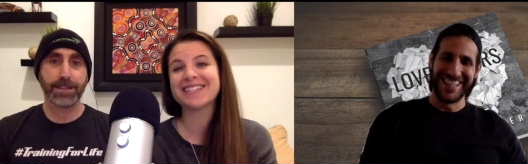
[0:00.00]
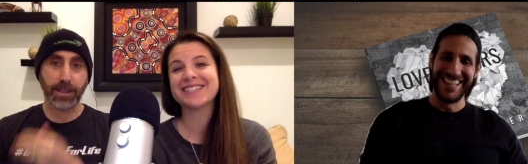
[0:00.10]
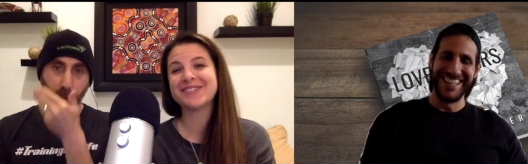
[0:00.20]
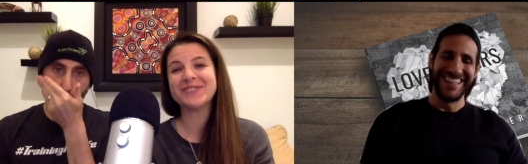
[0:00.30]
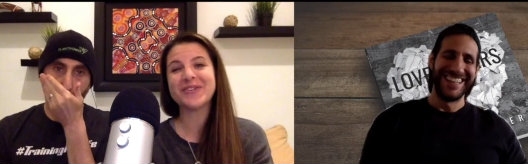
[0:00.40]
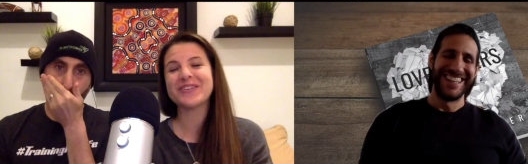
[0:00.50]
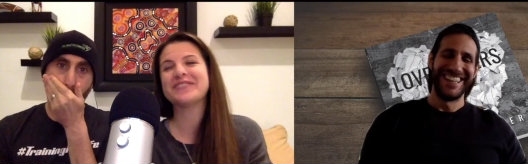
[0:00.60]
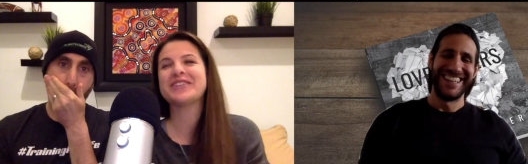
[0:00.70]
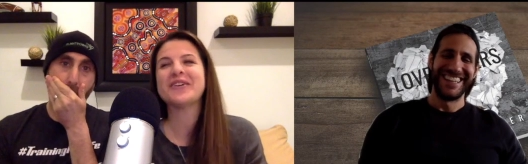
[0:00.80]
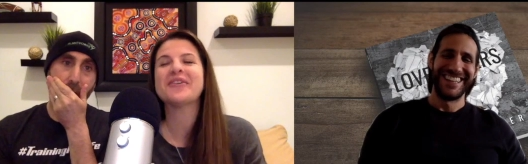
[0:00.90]
Speaker 1: you don't
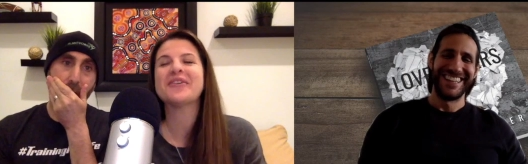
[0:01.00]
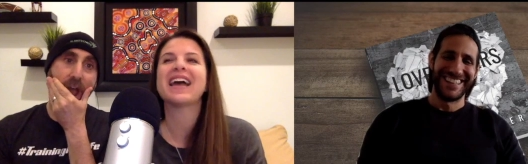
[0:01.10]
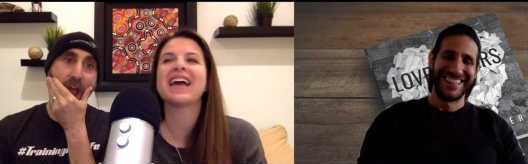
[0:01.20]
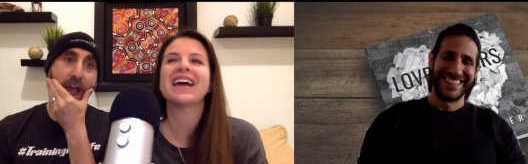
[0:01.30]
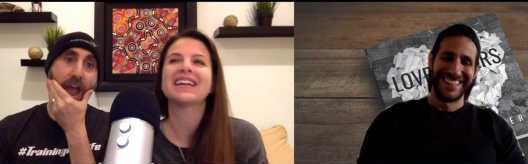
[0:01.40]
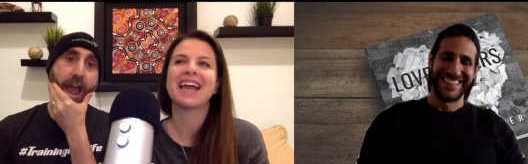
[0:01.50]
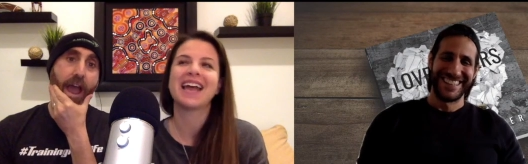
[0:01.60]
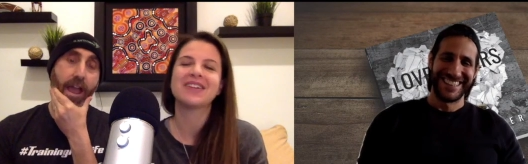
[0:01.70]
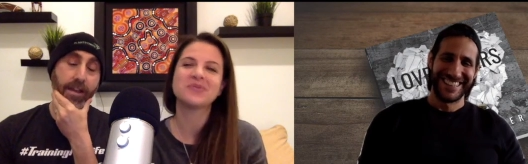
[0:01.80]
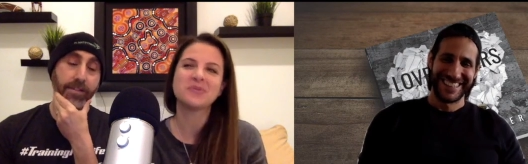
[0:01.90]
even know of yet.
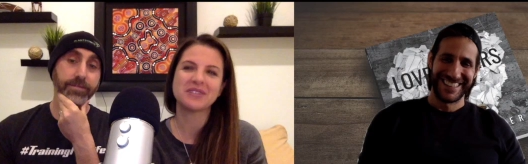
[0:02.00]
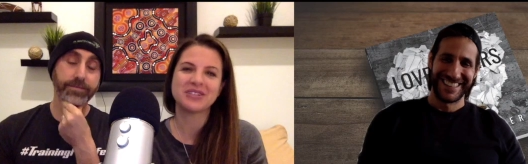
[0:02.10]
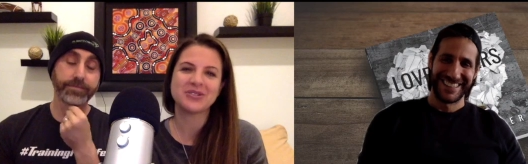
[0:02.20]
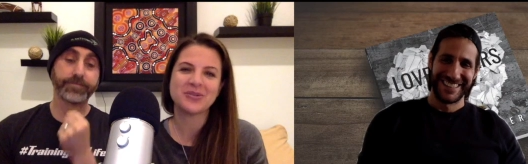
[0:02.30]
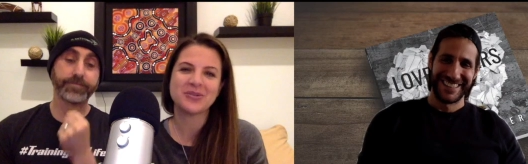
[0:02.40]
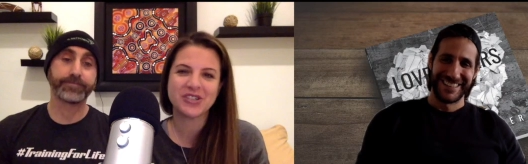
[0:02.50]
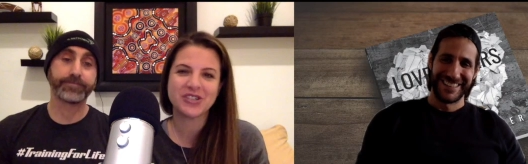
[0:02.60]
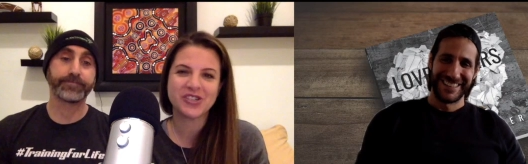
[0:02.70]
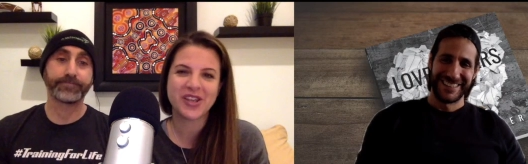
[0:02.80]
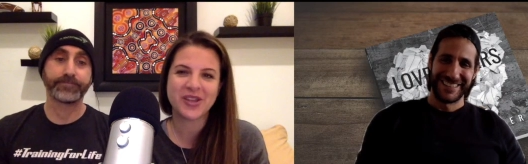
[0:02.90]
And we really do
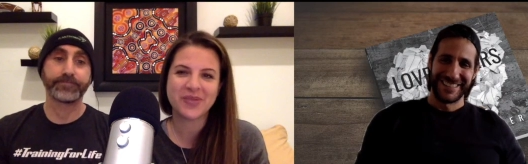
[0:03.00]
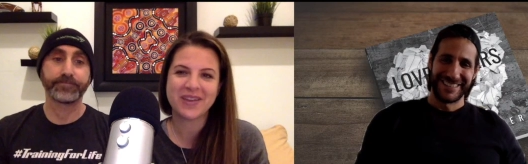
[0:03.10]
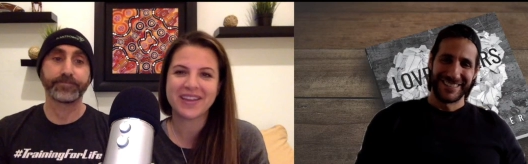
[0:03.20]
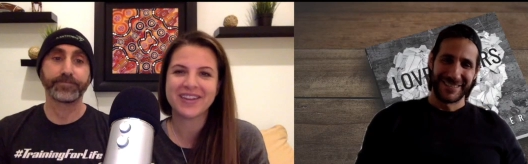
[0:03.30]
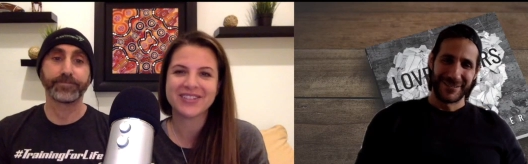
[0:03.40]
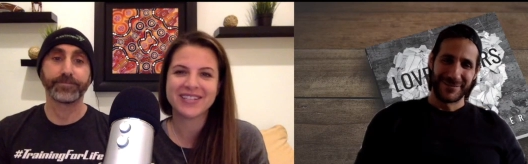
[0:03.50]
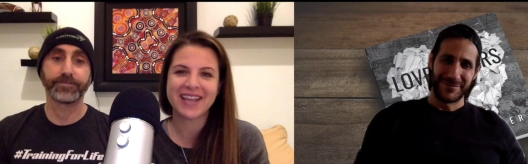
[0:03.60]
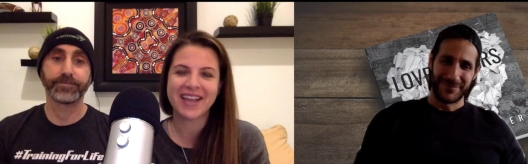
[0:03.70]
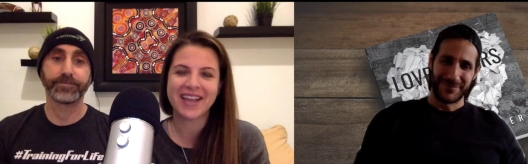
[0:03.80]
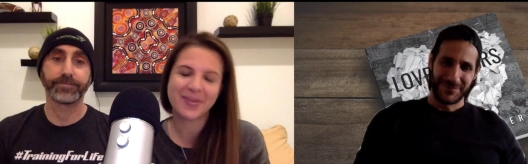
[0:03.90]
appreciate you being here
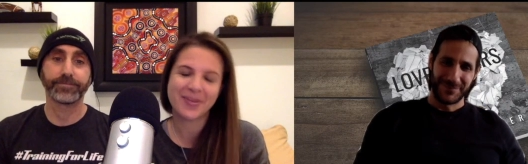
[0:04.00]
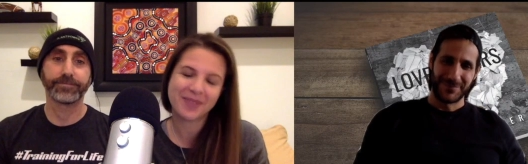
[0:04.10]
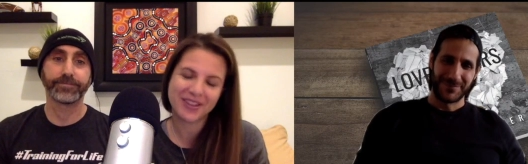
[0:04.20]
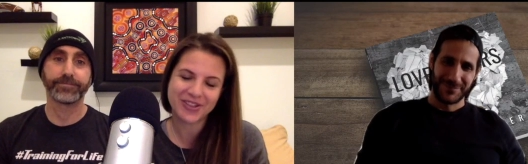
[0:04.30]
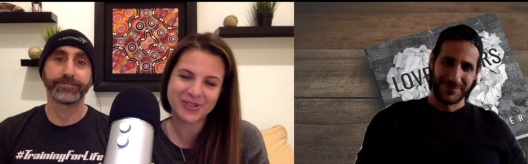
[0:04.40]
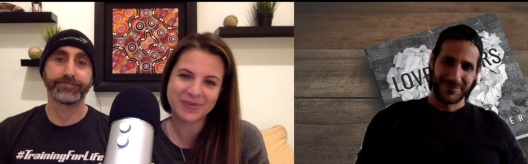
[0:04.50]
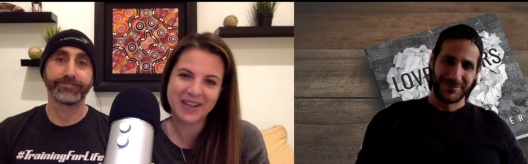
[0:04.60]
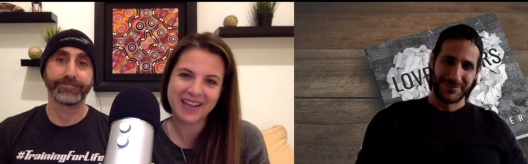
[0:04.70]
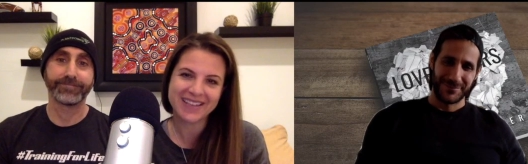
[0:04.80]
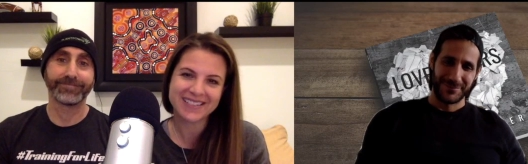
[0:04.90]
today on the Plant Trainers
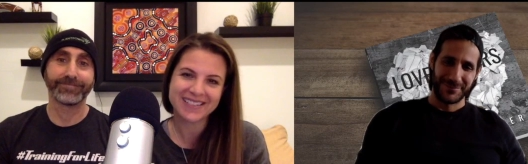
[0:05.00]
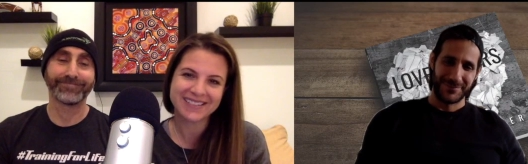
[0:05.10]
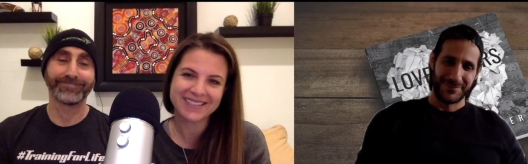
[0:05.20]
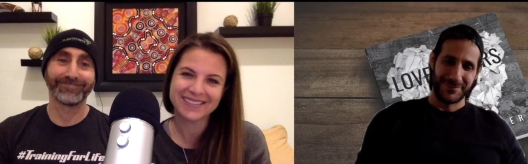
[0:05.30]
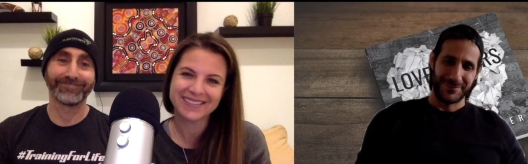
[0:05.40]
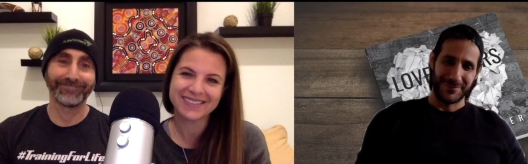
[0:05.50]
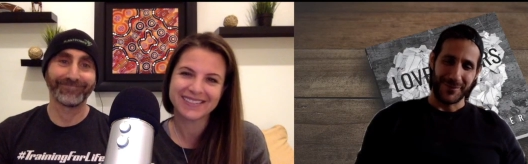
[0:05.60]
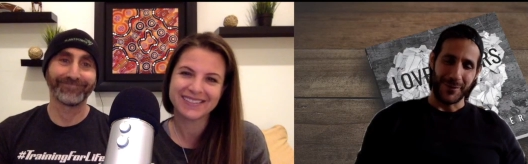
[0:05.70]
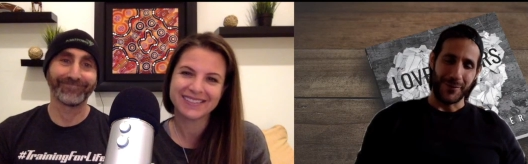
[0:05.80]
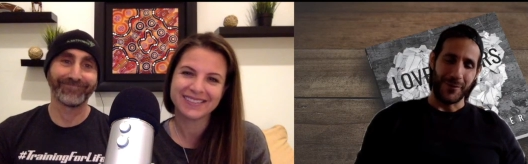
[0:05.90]
Podcast.
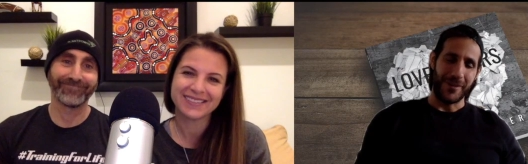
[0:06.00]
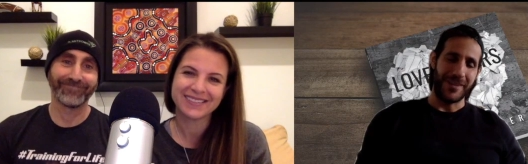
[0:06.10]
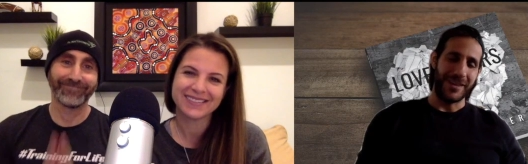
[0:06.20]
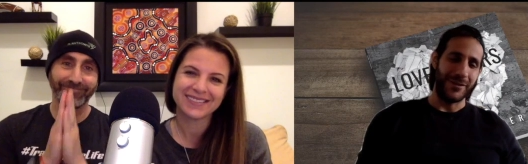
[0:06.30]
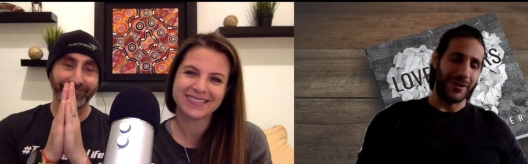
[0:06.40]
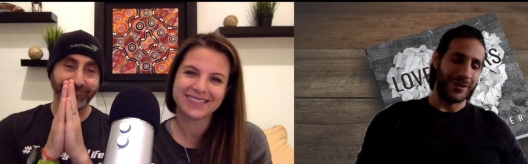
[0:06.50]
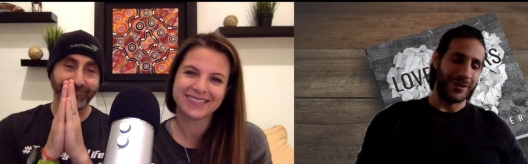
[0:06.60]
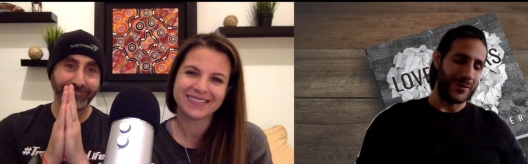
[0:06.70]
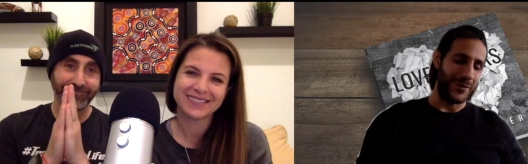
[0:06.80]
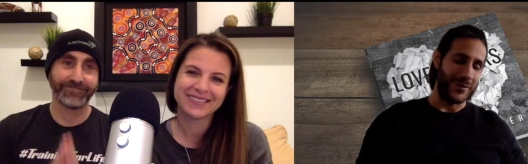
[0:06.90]
Speaker 2: Beautiful. I thank you guys
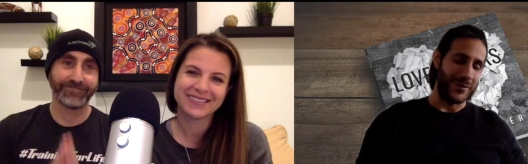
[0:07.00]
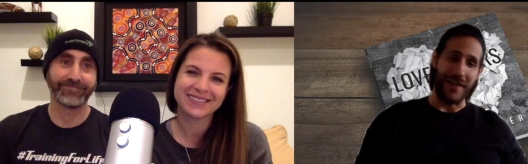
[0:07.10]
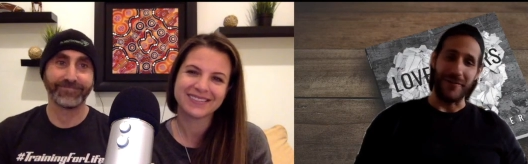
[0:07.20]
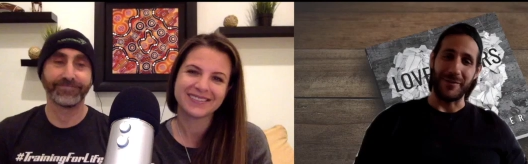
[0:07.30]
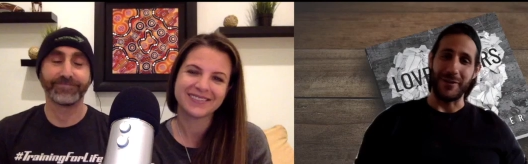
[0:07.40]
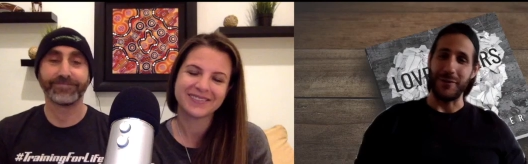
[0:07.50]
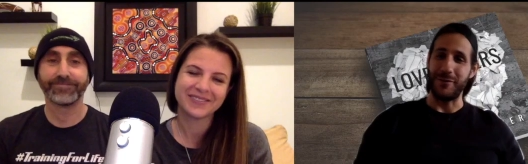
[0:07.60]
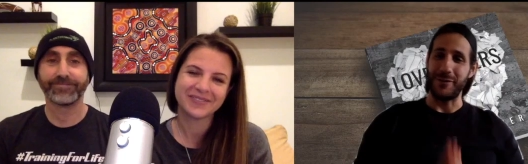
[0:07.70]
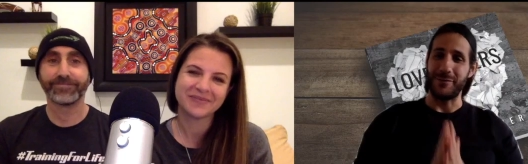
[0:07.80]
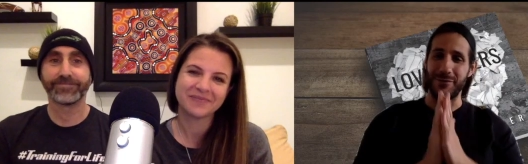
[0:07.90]
so much for having me here. I
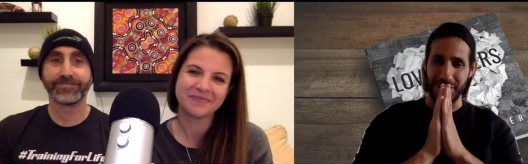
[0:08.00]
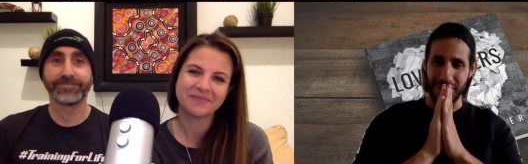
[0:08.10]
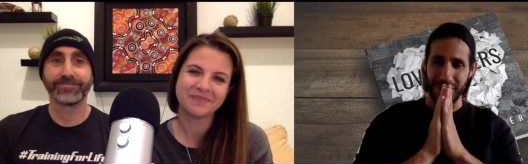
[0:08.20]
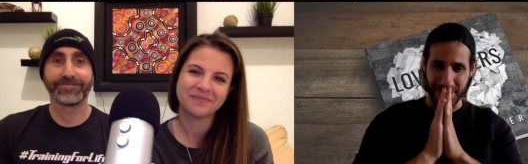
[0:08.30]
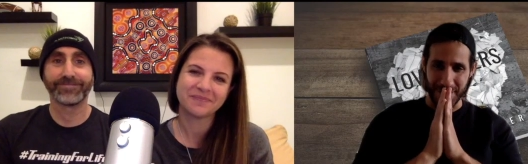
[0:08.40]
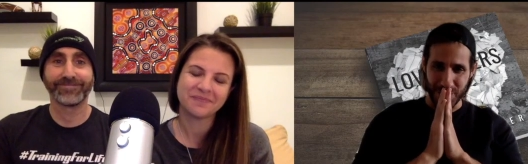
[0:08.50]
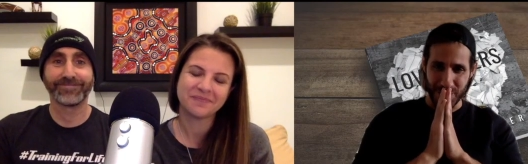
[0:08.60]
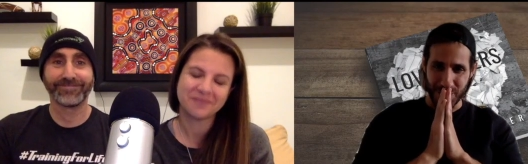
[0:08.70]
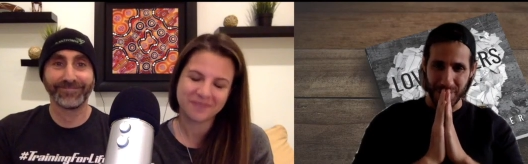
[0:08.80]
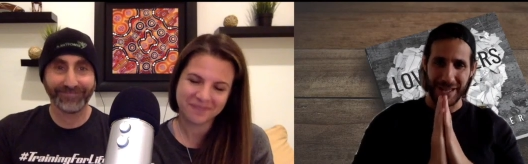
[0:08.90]
really appreciate you guys.
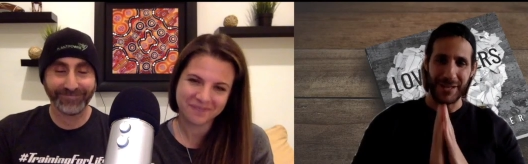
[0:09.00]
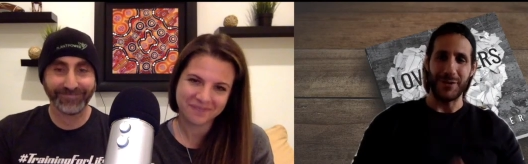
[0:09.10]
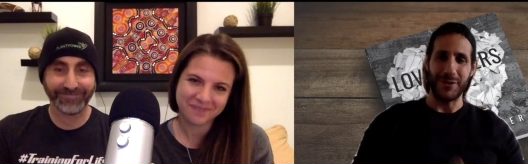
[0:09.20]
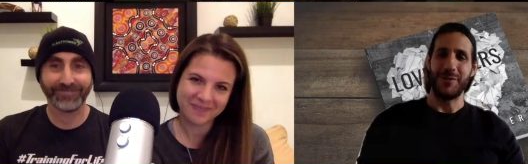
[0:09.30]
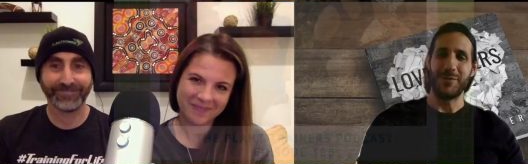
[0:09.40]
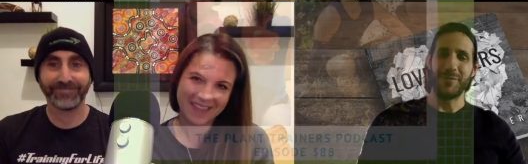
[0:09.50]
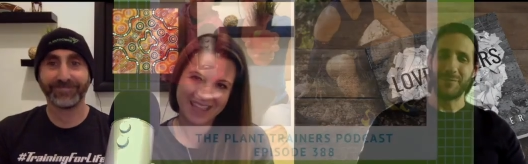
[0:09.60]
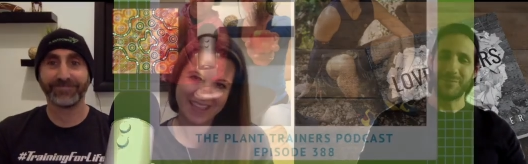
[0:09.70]
Thank you.
Speaker 1: Thank